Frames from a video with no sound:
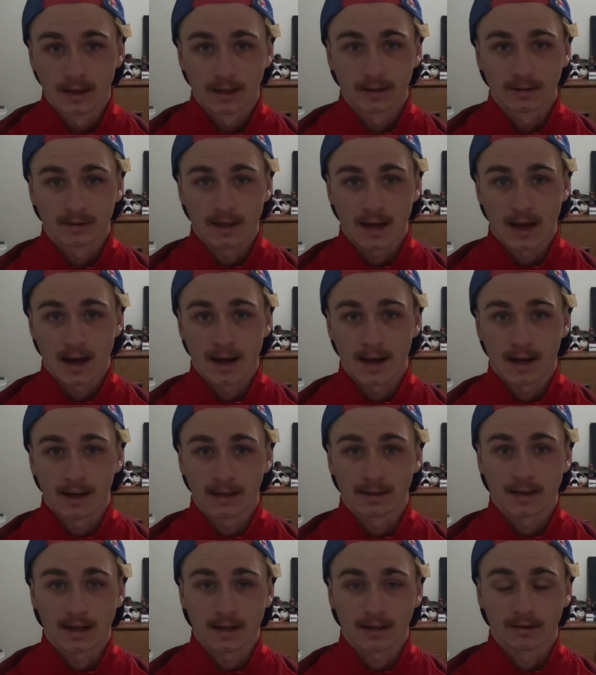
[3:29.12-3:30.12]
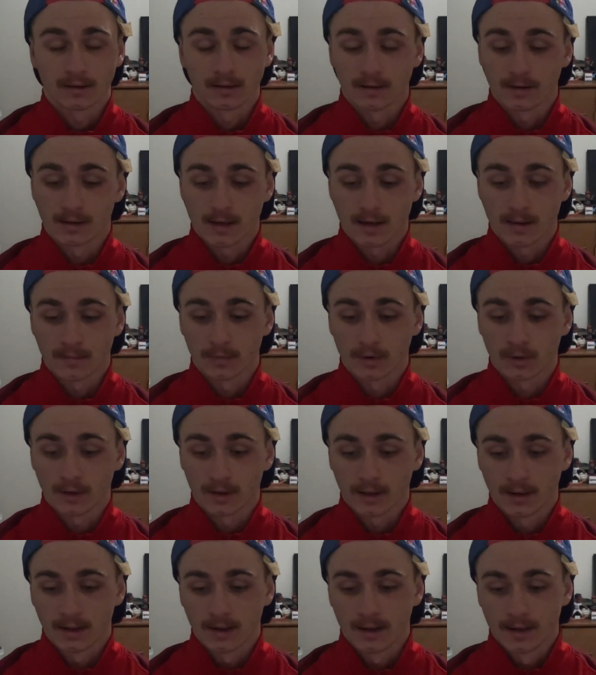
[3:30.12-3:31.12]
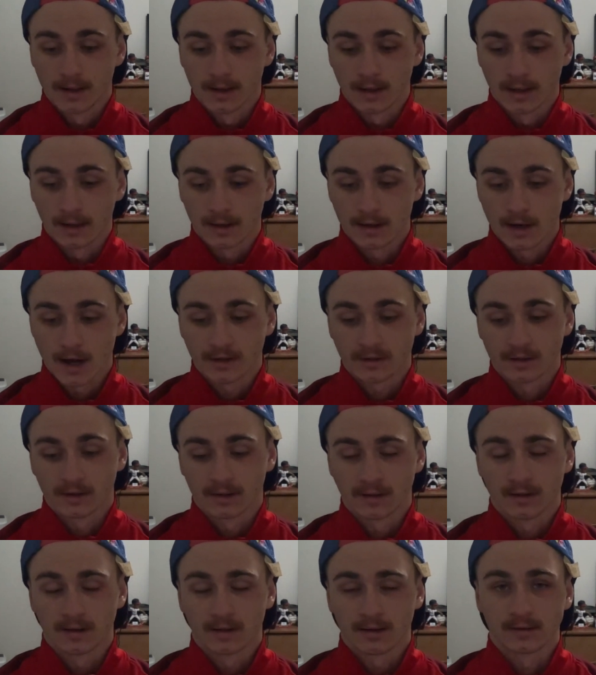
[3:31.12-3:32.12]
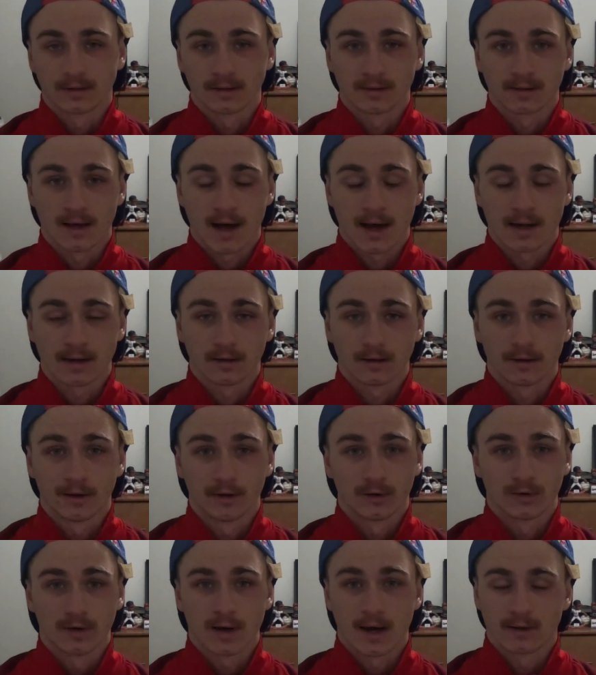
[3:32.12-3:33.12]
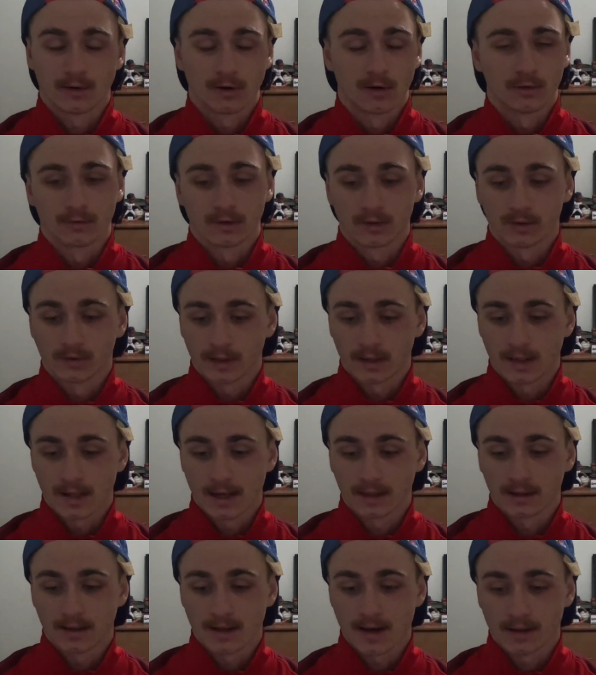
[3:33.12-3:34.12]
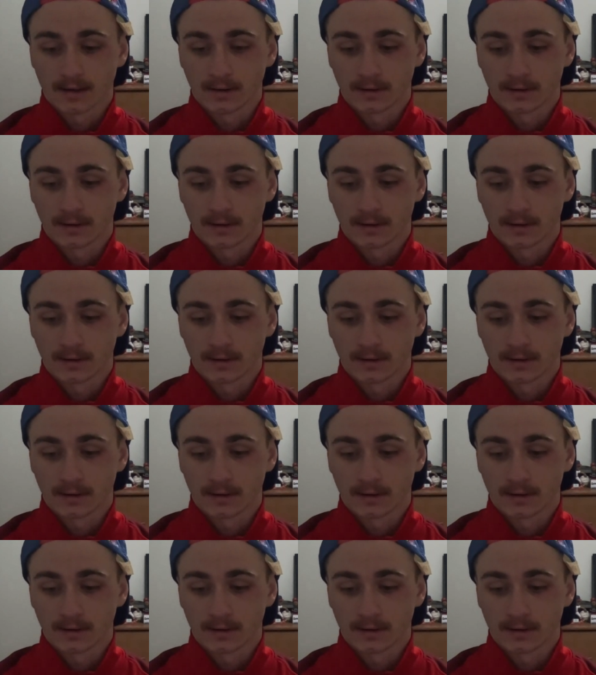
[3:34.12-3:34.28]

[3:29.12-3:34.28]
side next to the number. It cuts into the design a little. I don't really like that